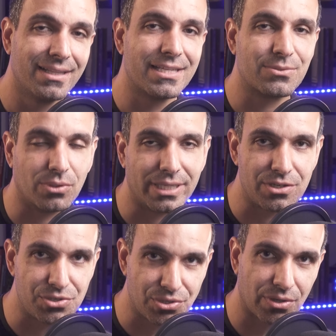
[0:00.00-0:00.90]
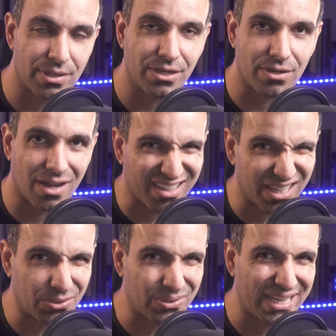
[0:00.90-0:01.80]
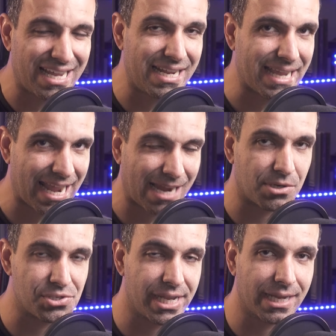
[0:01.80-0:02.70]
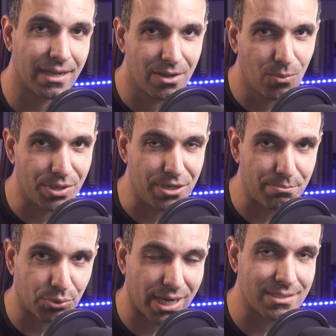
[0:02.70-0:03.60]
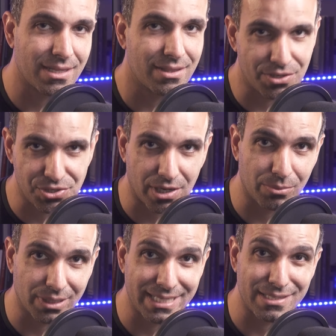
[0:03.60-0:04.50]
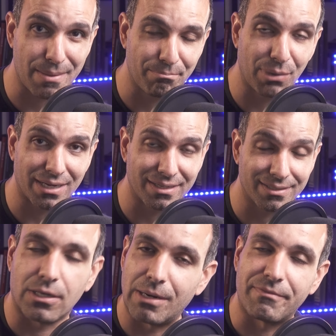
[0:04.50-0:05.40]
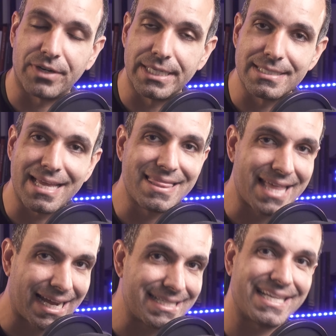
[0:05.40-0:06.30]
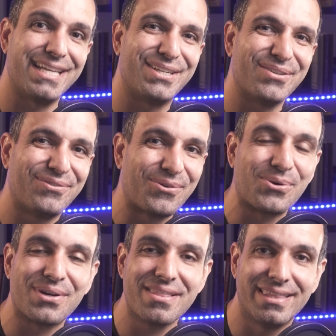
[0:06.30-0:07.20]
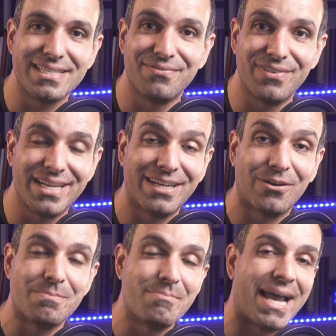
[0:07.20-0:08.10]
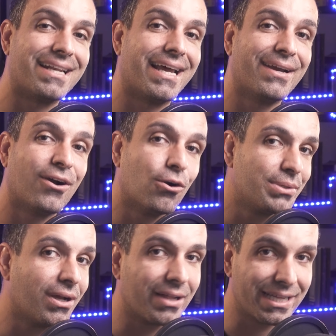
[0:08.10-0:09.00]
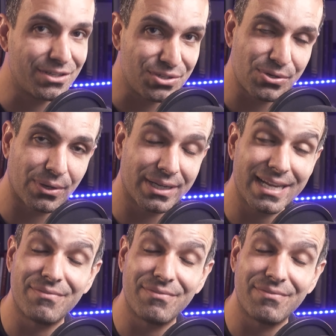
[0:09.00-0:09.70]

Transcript: This will ensure that you're not going to create any camera shake when you press the shutter release button. All right, my friends, that is it for this video. Matt and I hope y'all enjoyed.